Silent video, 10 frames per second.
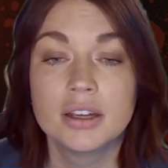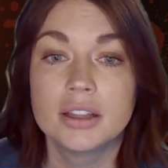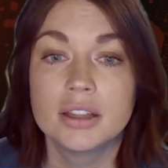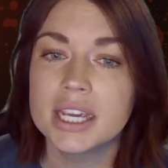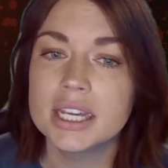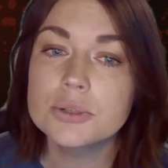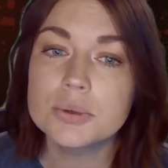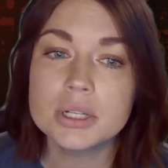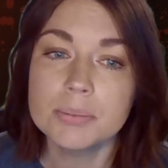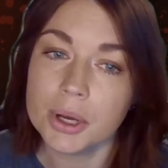The kids were
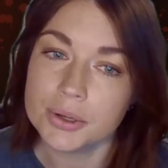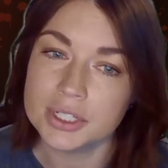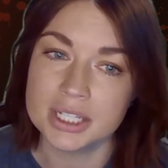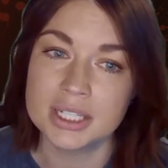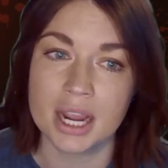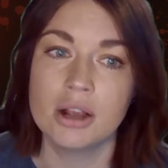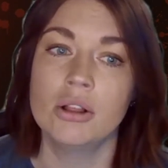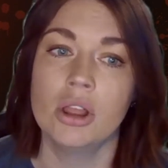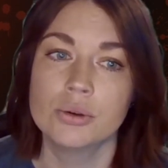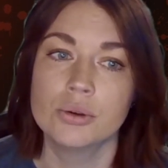supposed to stay
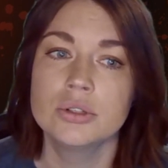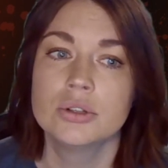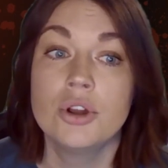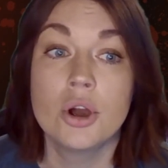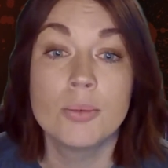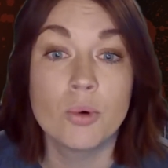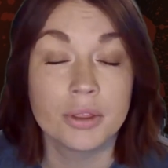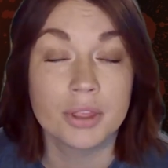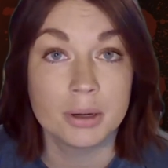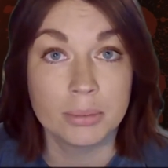close, no more
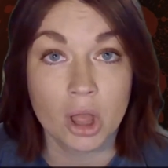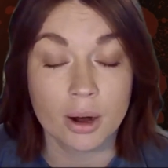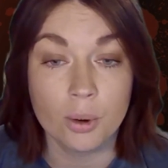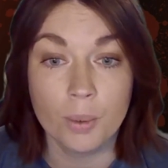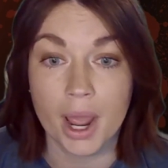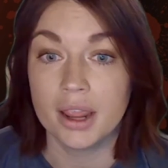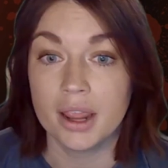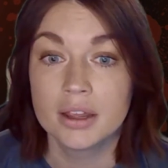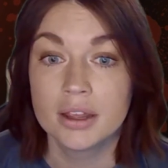than a block away,